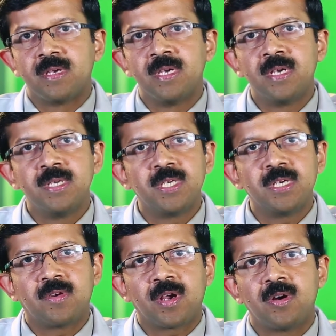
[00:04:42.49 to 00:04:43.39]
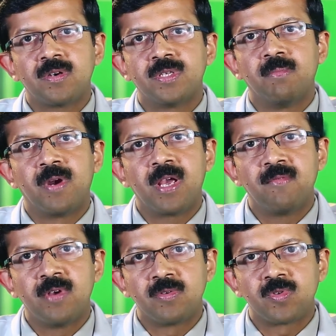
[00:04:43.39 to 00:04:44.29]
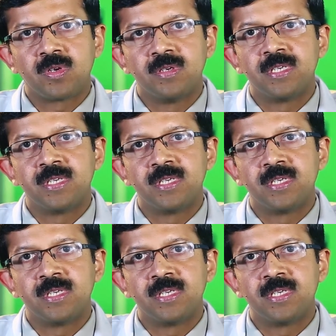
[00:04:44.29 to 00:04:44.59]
EEG records the brain waves